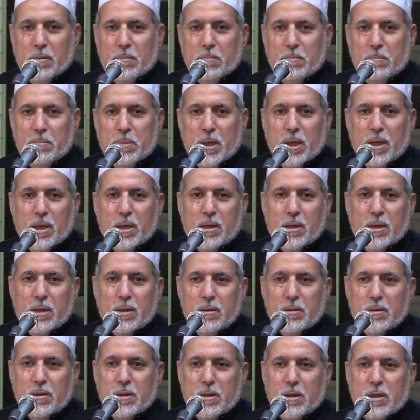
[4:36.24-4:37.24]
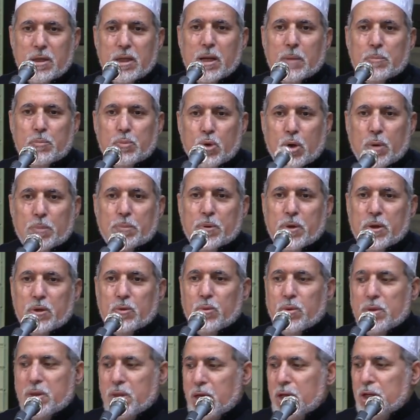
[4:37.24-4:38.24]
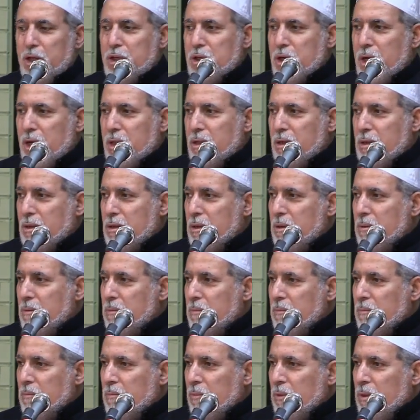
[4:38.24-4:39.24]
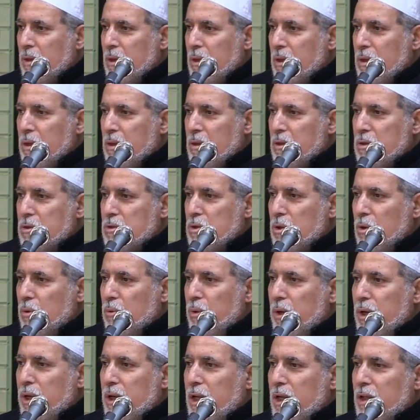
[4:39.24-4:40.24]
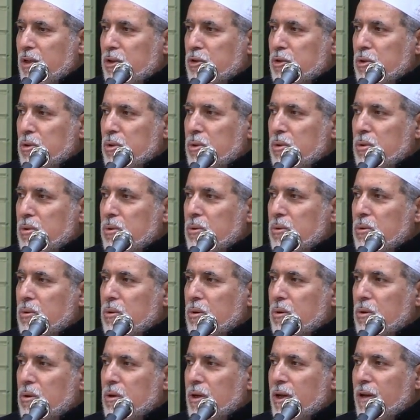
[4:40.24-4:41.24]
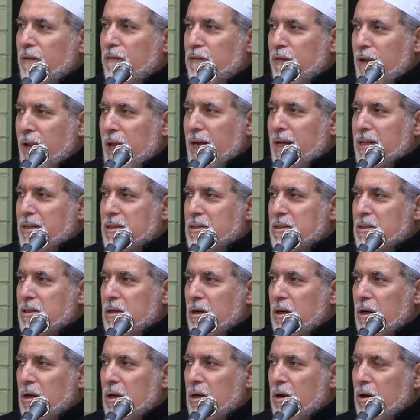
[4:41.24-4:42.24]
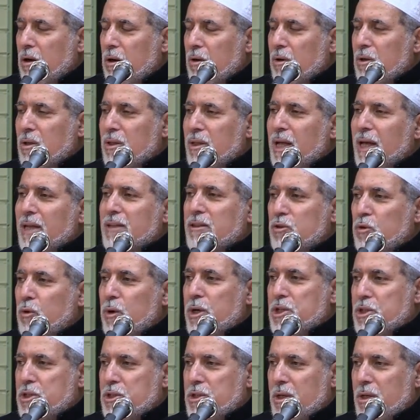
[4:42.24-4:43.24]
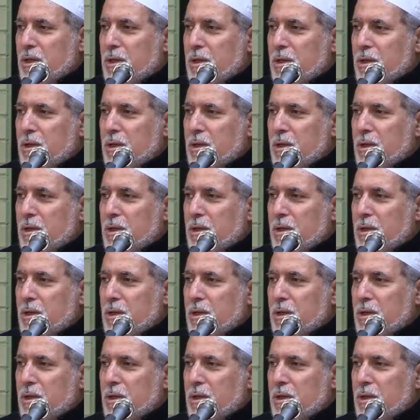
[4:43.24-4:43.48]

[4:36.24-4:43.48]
be inappropriate with each other. So we need to reflect on that question.